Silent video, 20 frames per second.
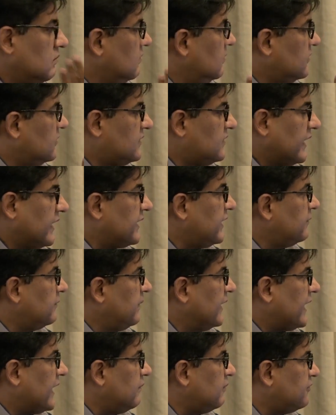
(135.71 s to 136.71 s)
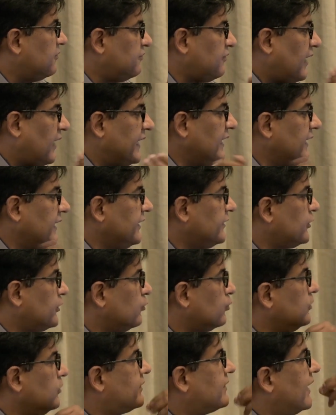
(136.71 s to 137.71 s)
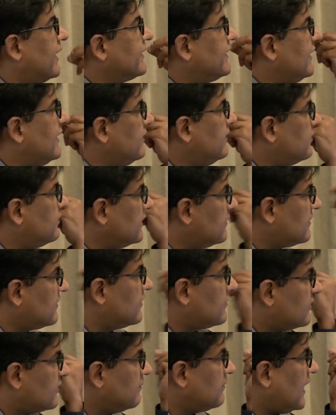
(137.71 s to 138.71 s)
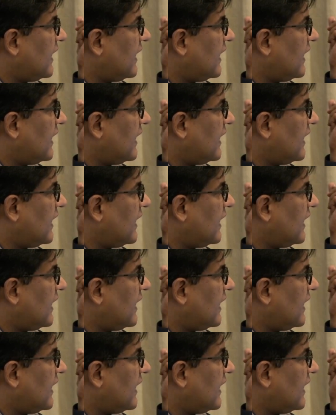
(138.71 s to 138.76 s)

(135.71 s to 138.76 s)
cigarette became a finely tuned drug delivery system.